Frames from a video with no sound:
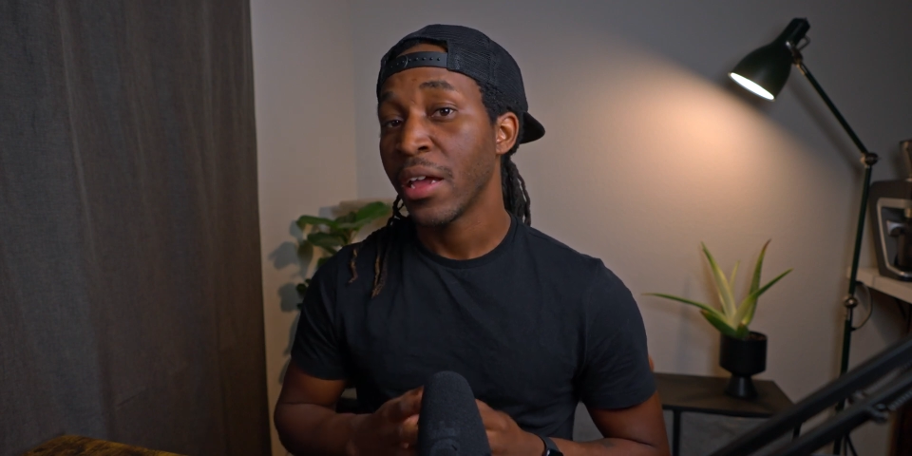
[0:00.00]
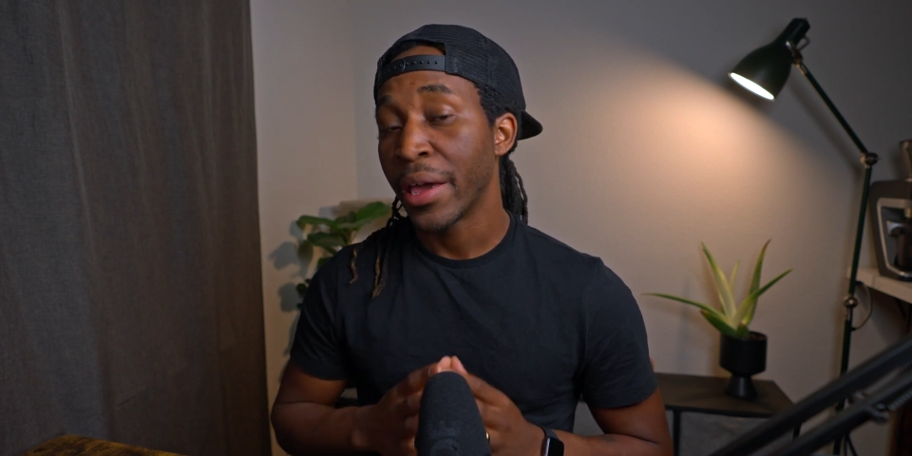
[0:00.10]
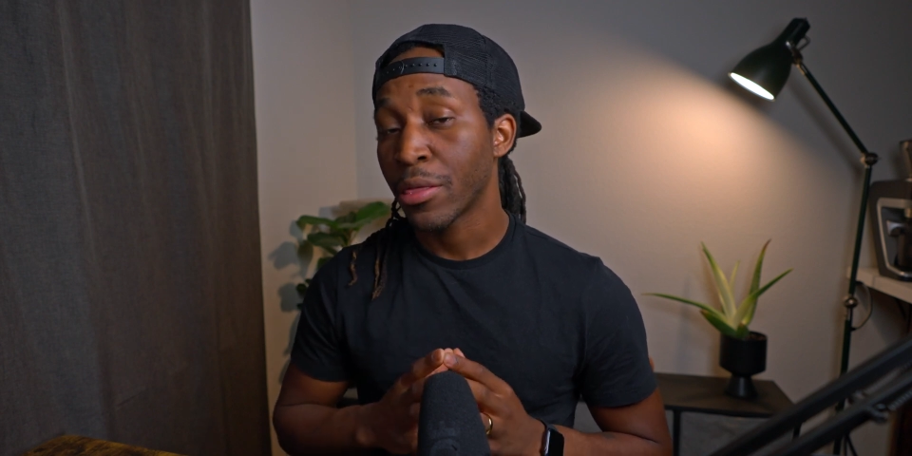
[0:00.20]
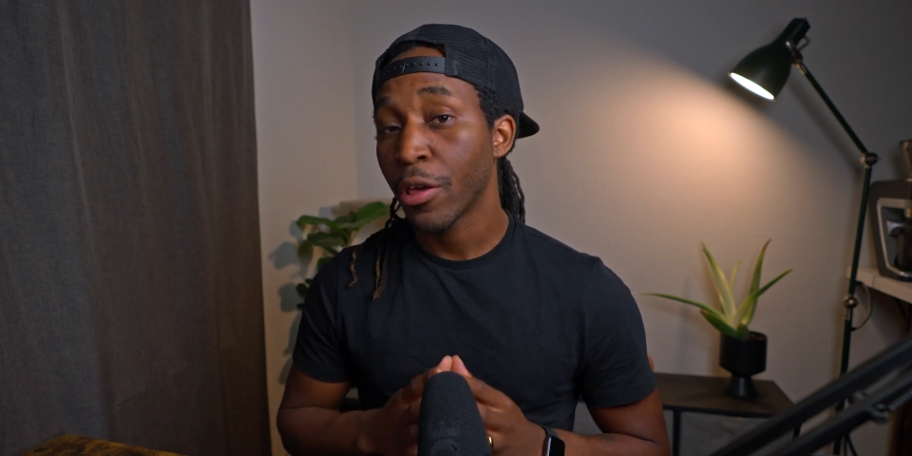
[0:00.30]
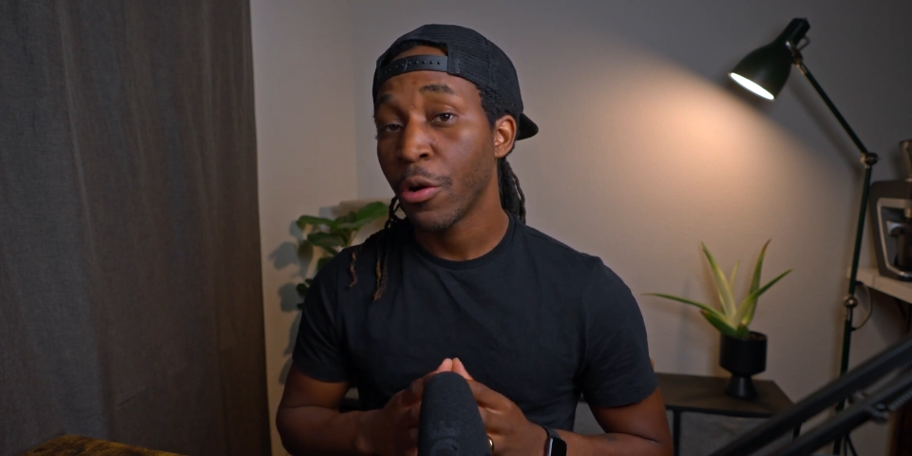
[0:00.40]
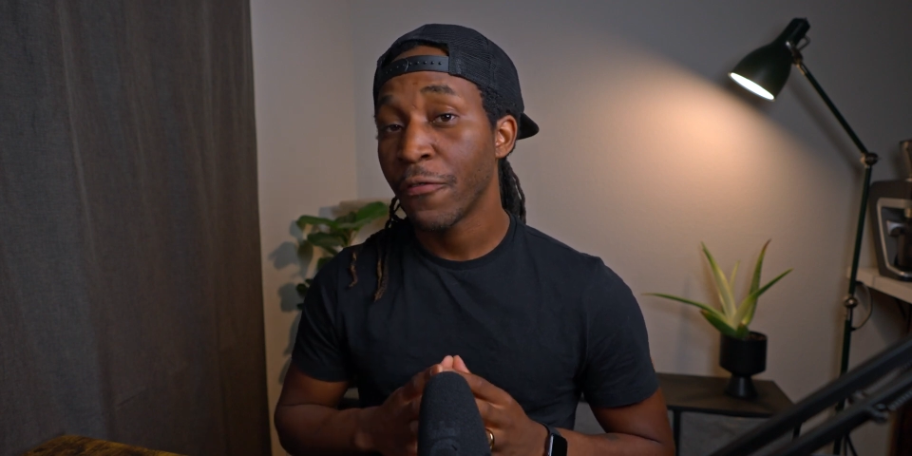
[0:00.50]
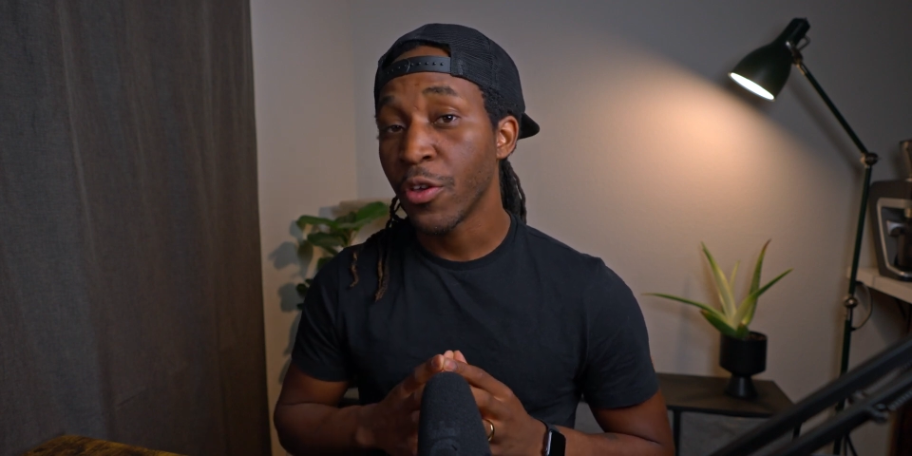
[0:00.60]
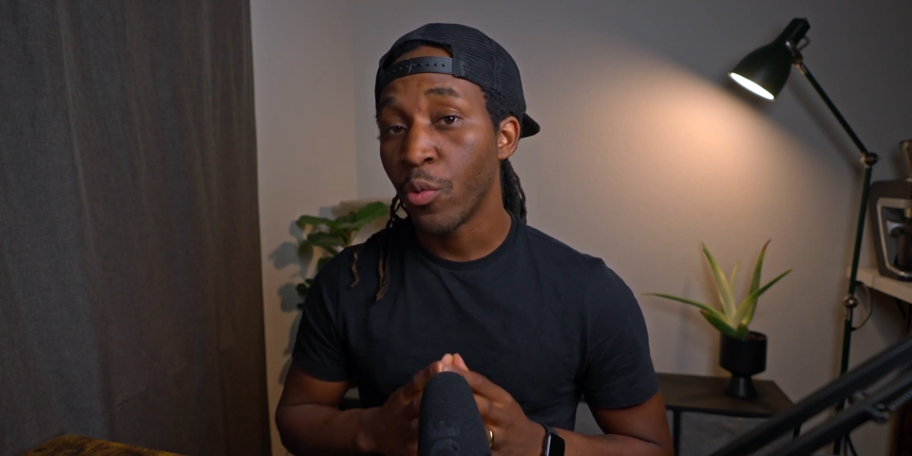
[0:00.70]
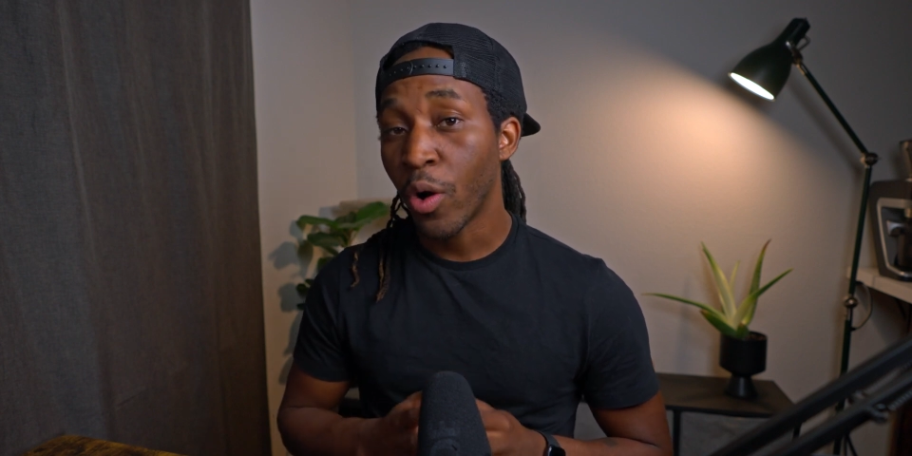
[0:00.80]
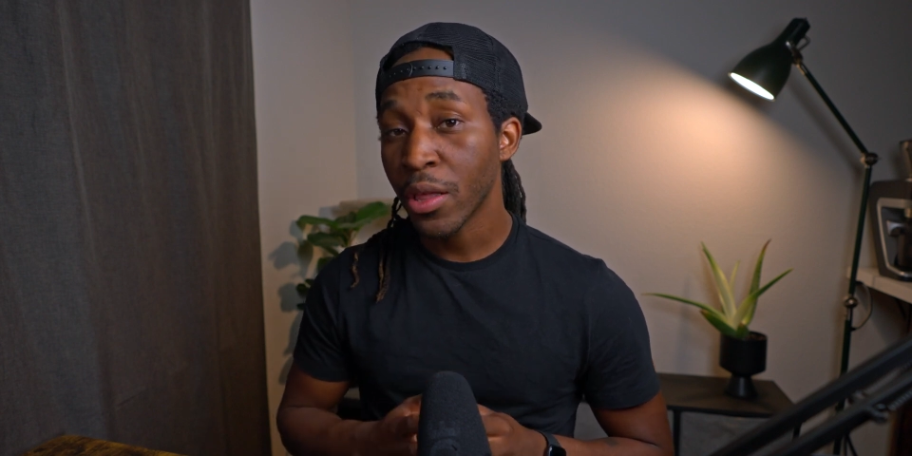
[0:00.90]
And so if you
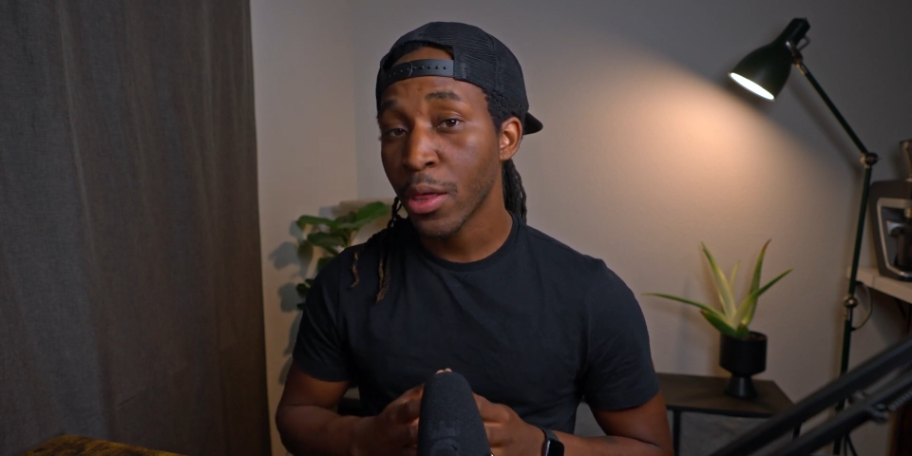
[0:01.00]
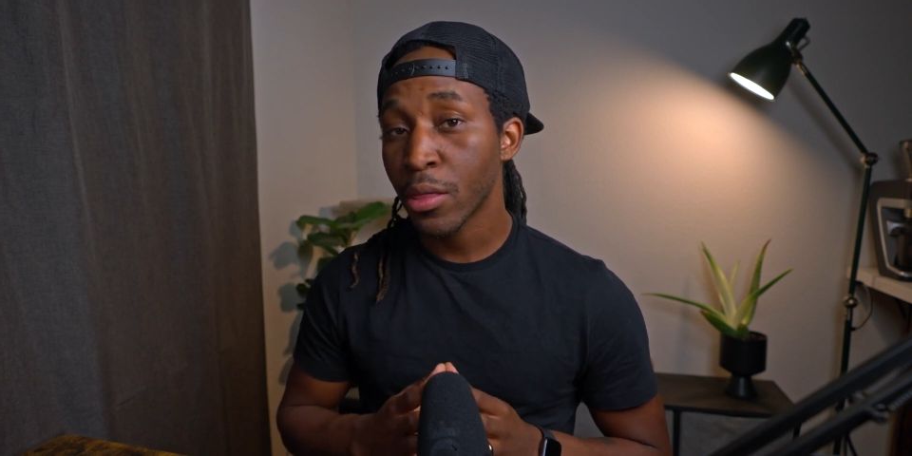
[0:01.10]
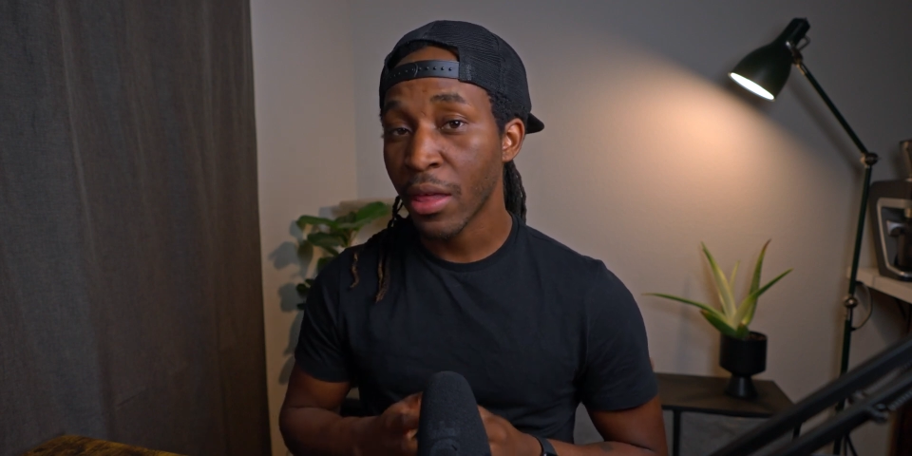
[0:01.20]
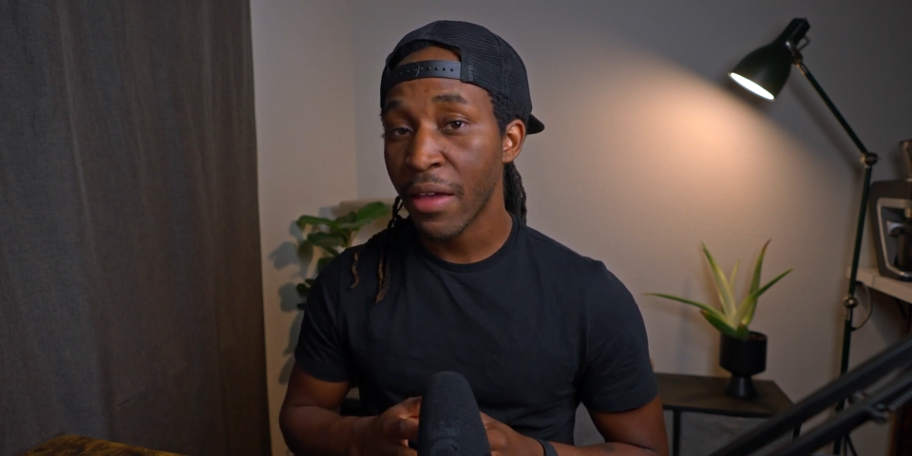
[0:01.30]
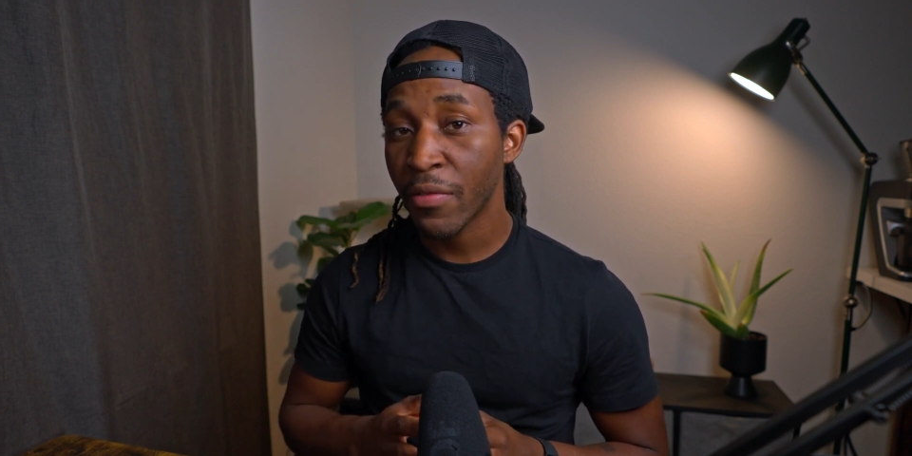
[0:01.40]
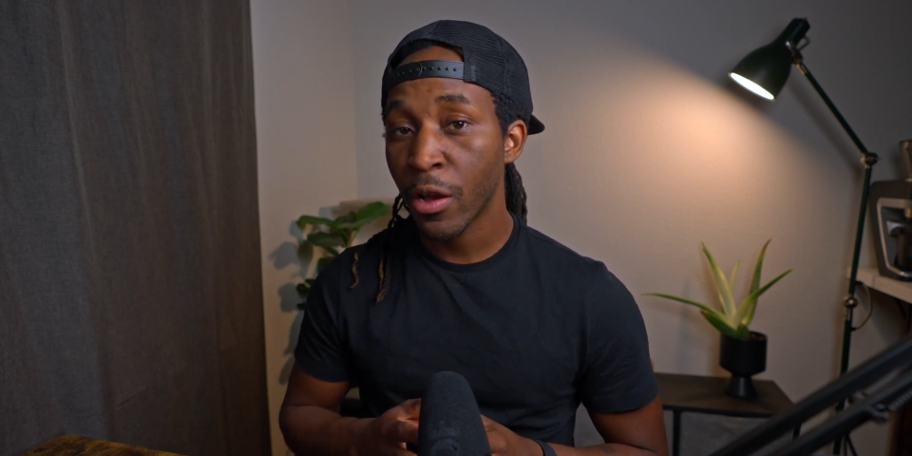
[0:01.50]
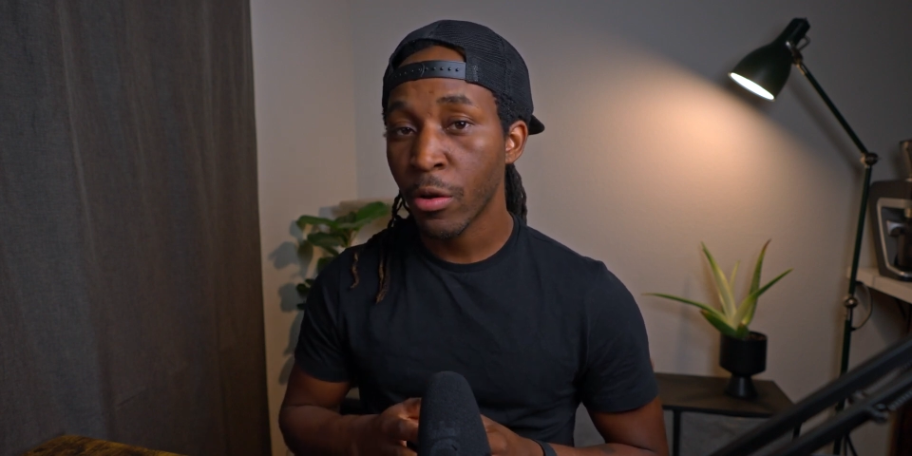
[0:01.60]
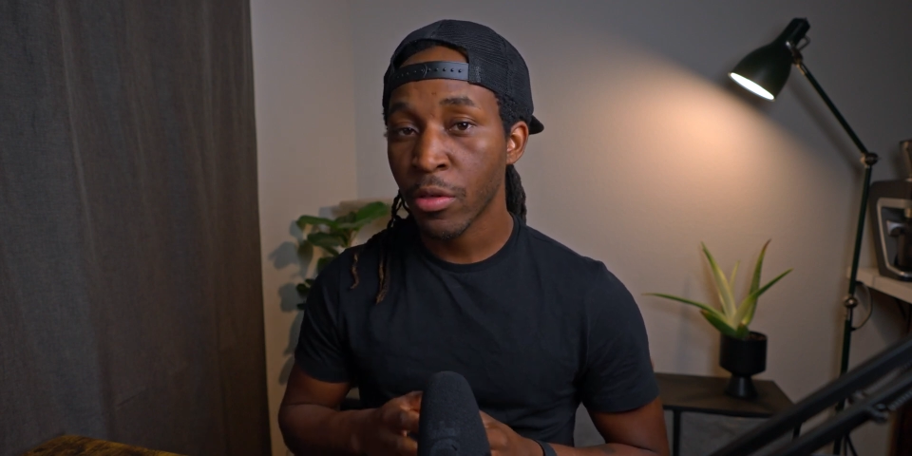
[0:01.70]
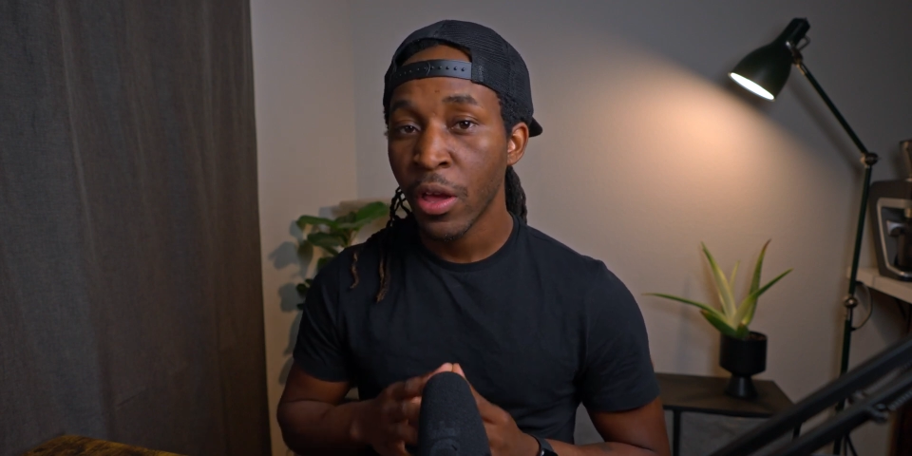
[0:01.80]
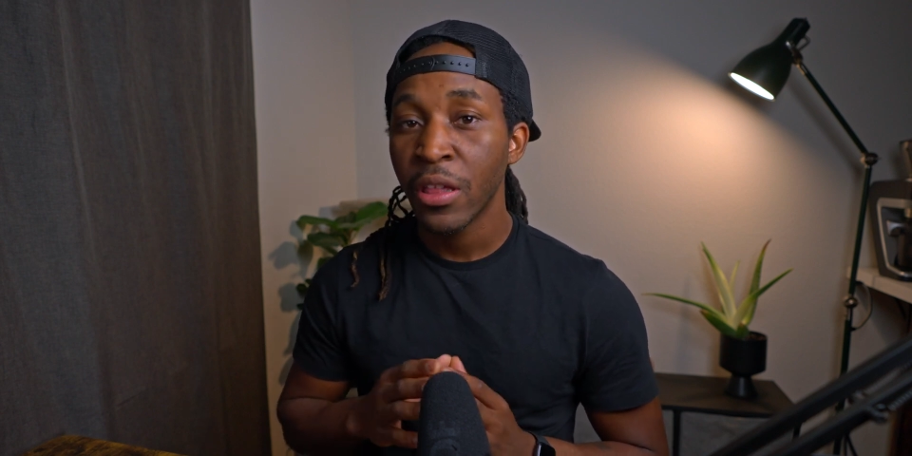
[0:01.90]
want to save those,